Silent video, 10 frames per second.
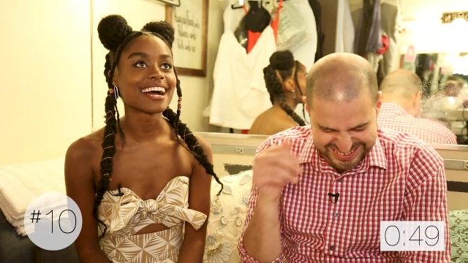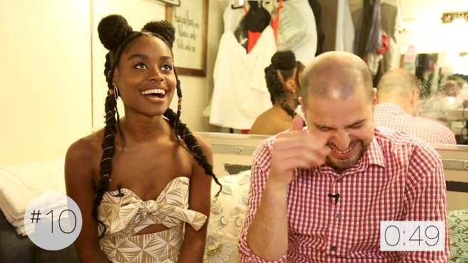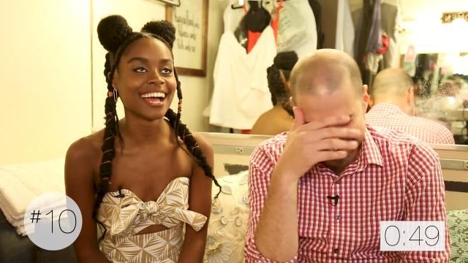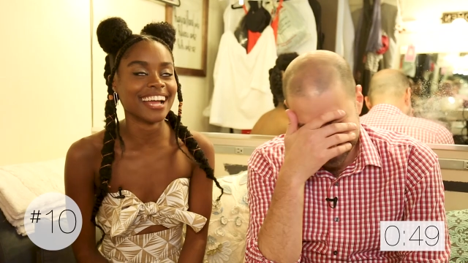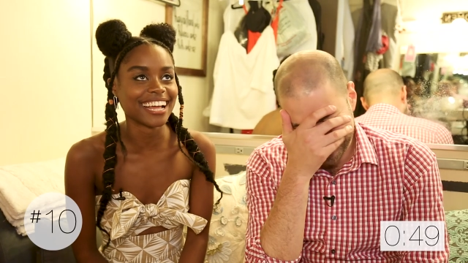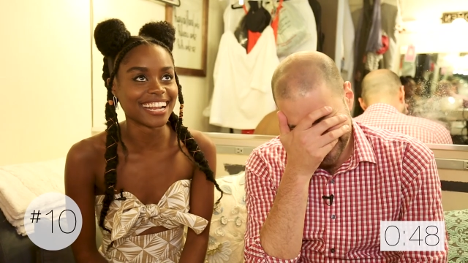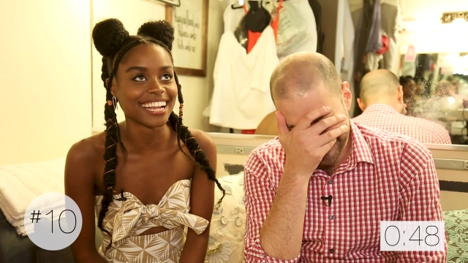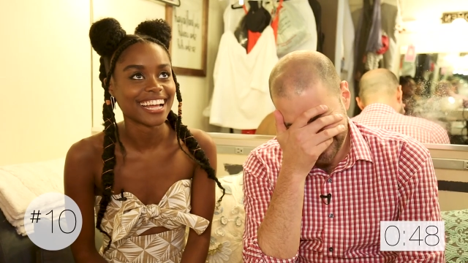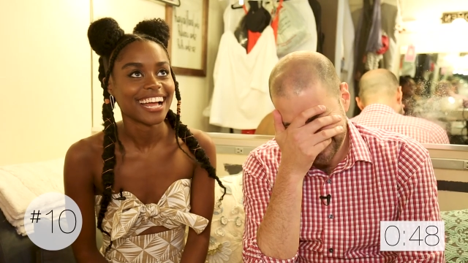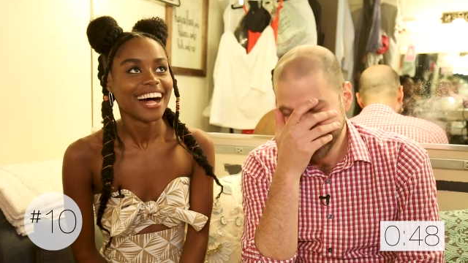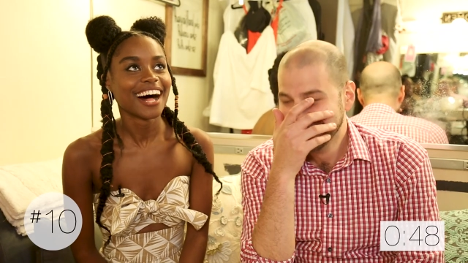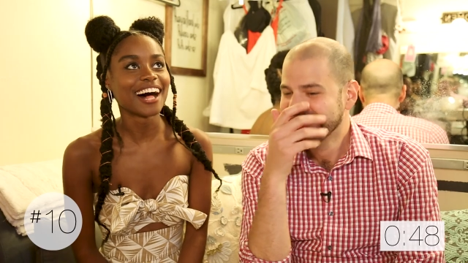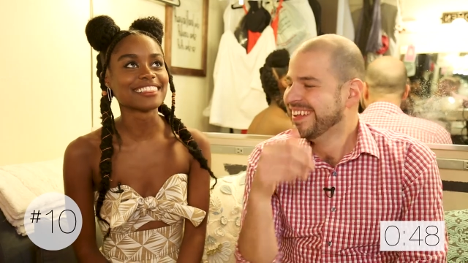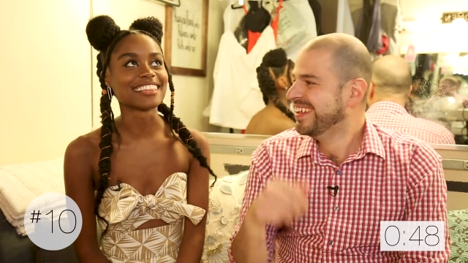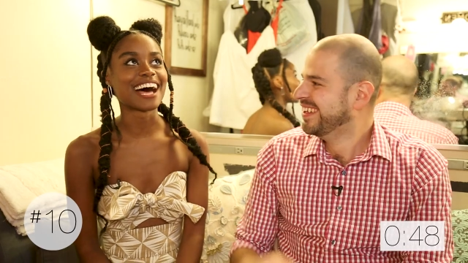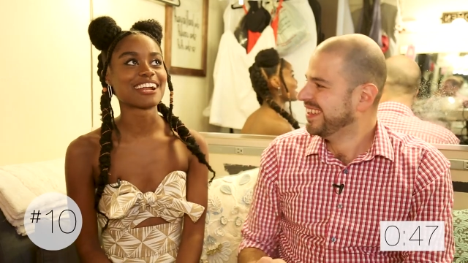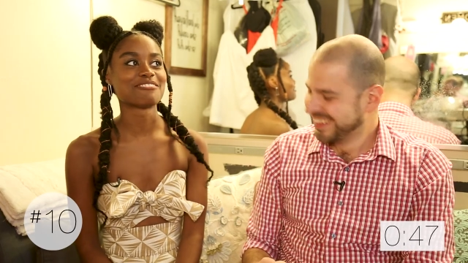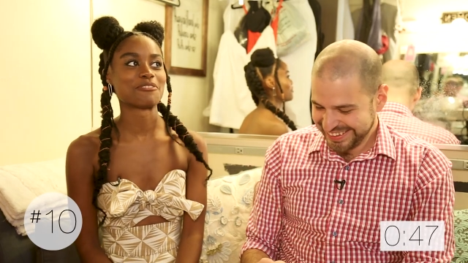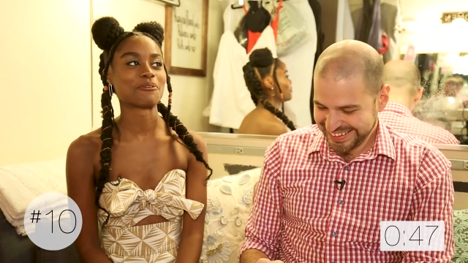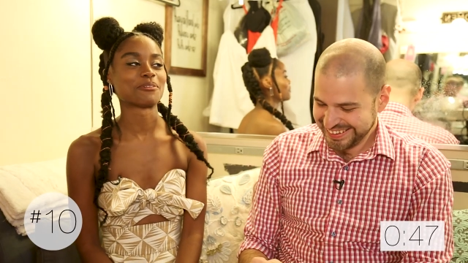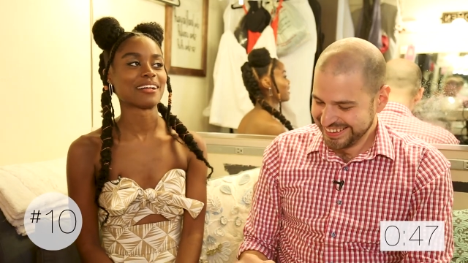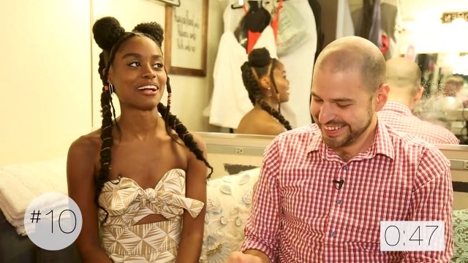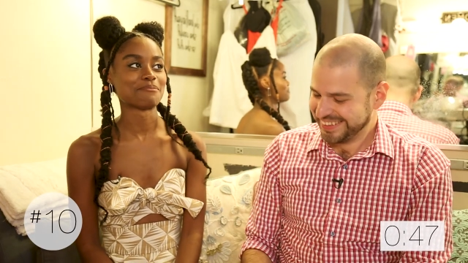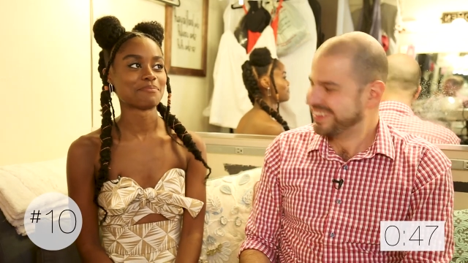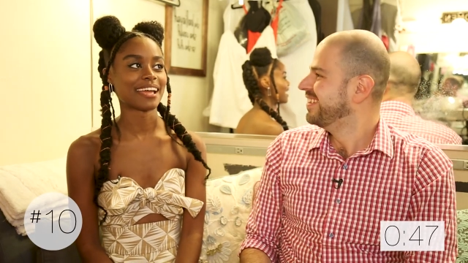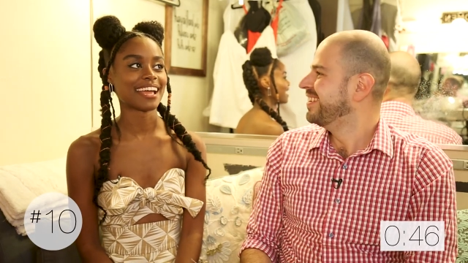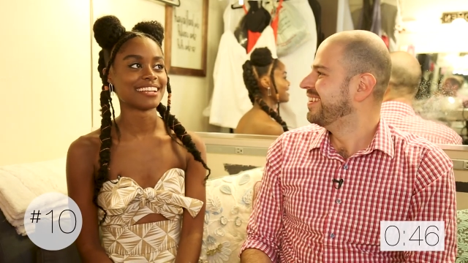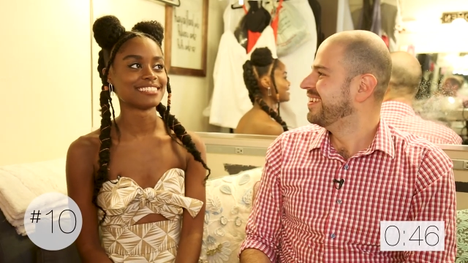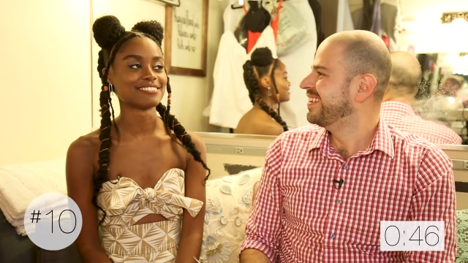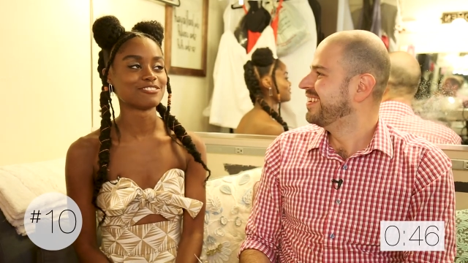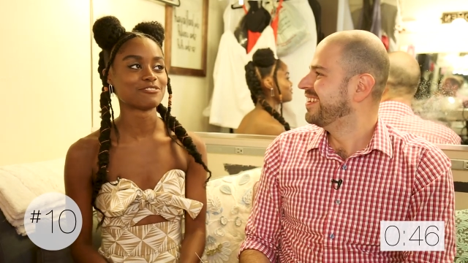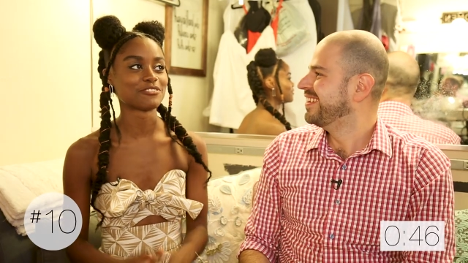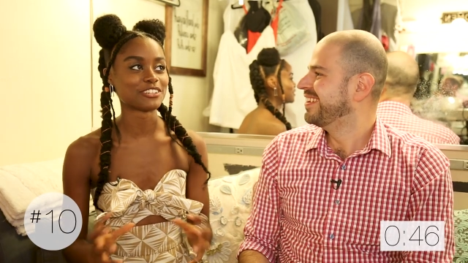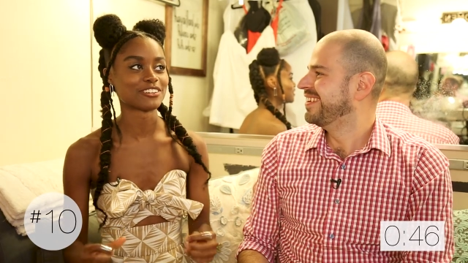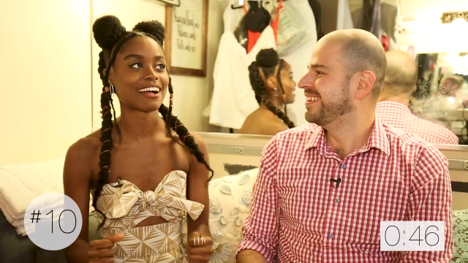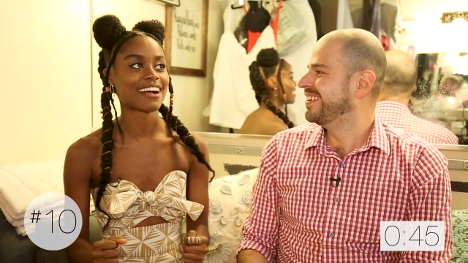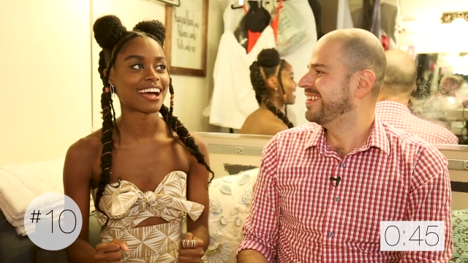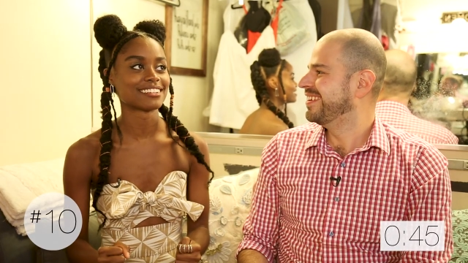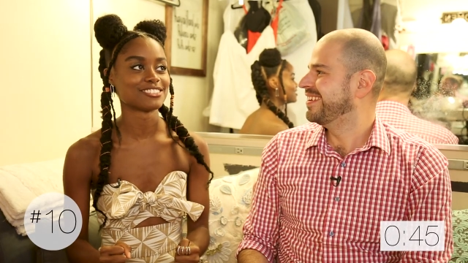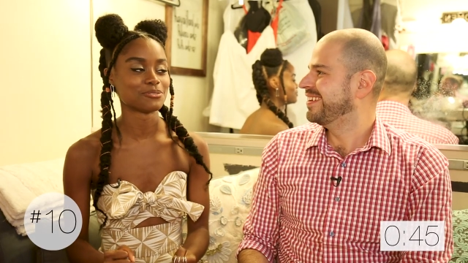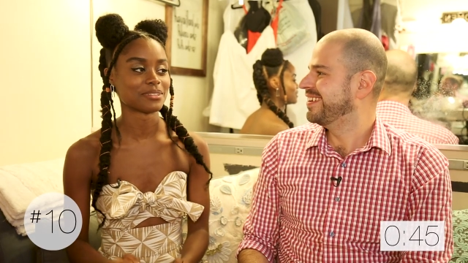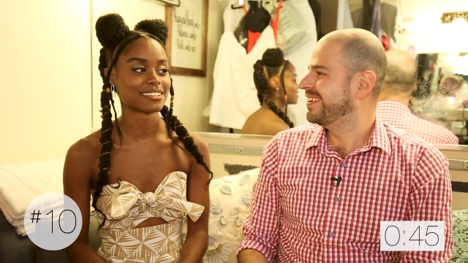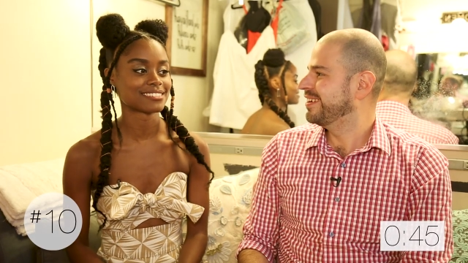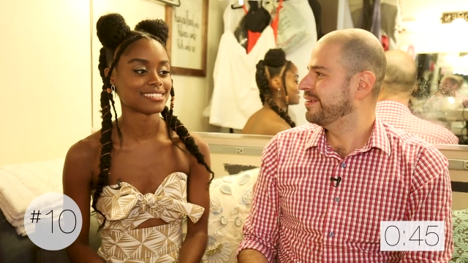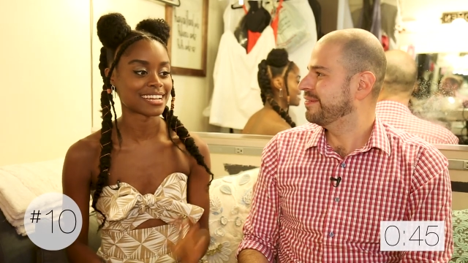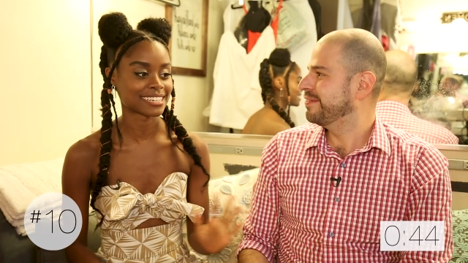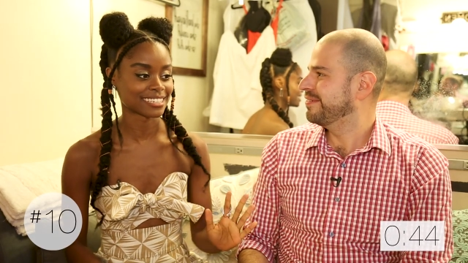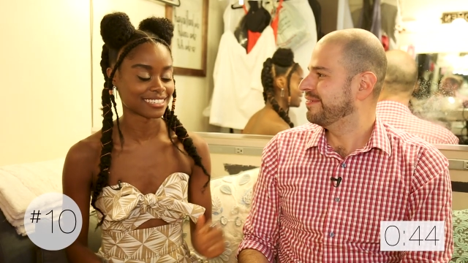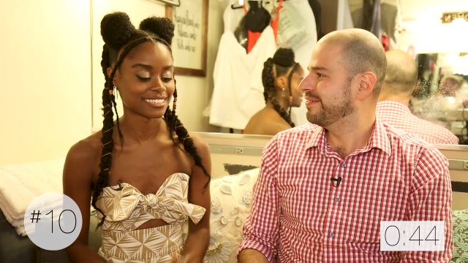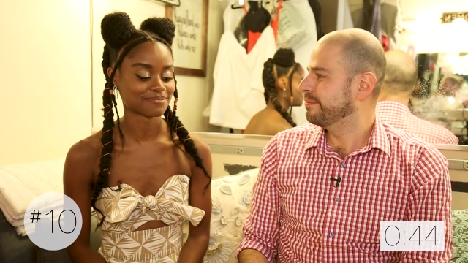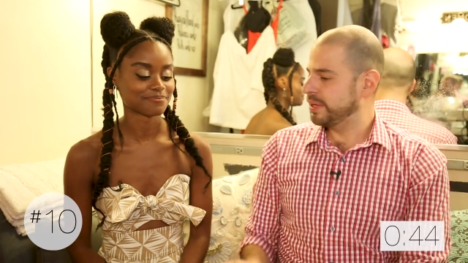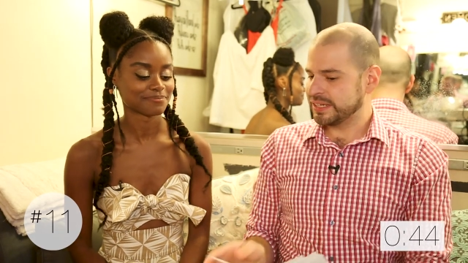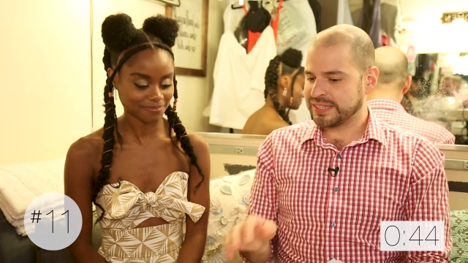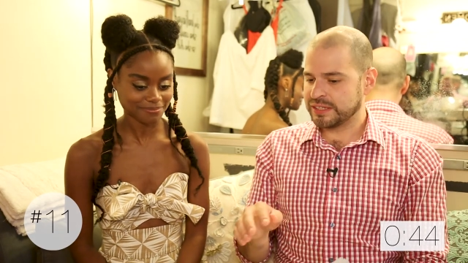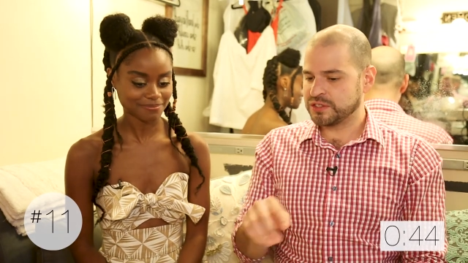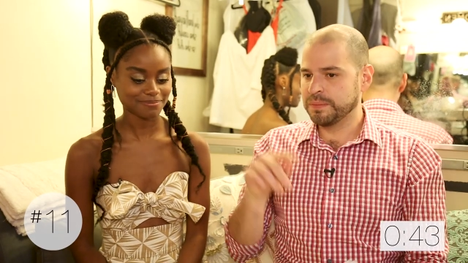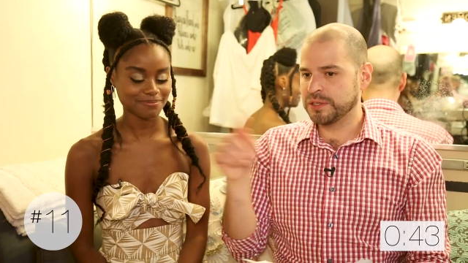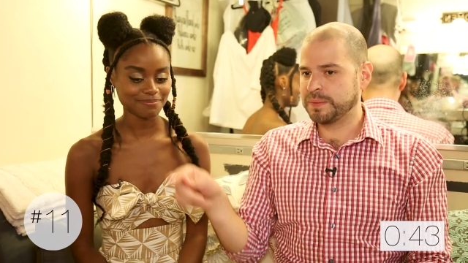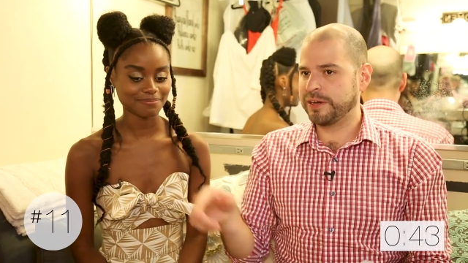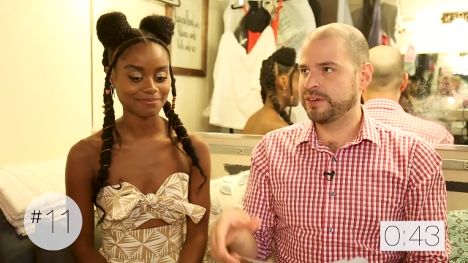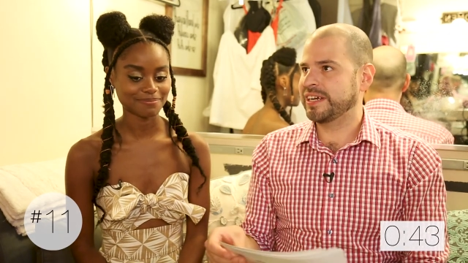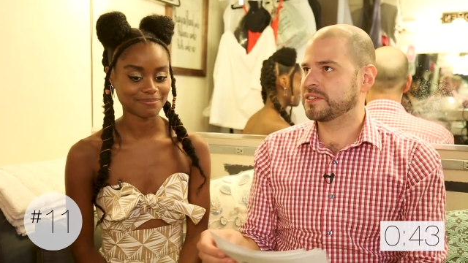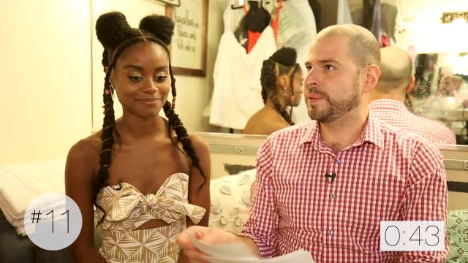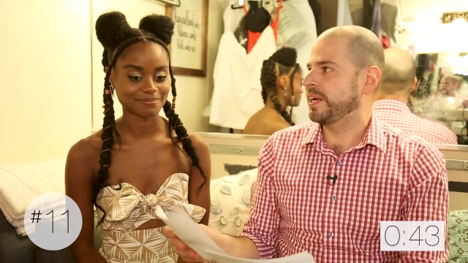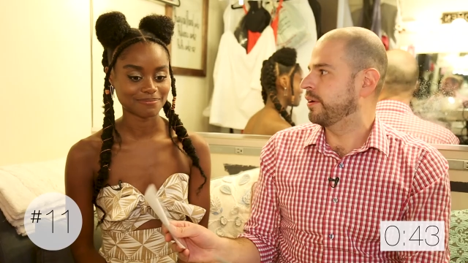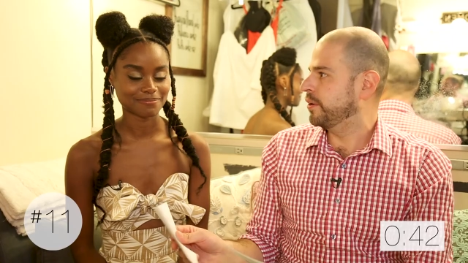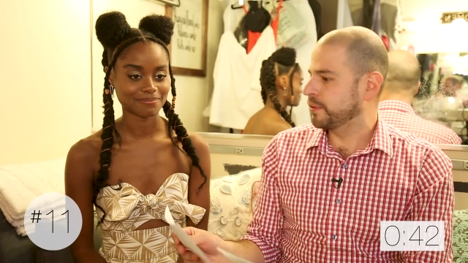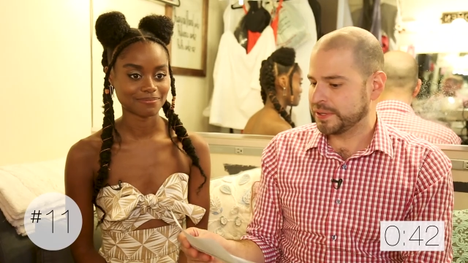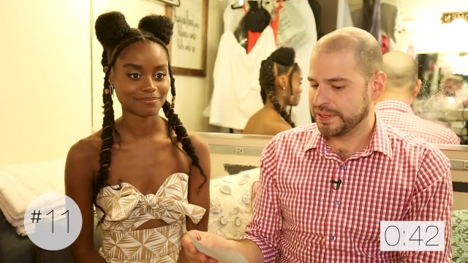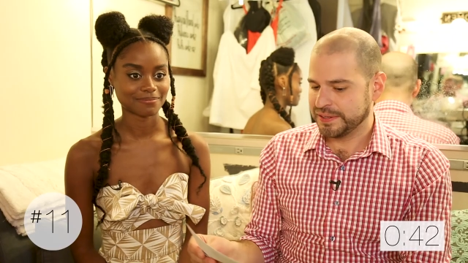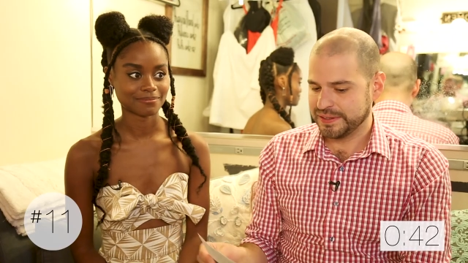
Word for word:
Speaker 1: got a lot of vocal help and figured out how to do this technically.
Speaker 2: What excites you most about your next Pierre Oak?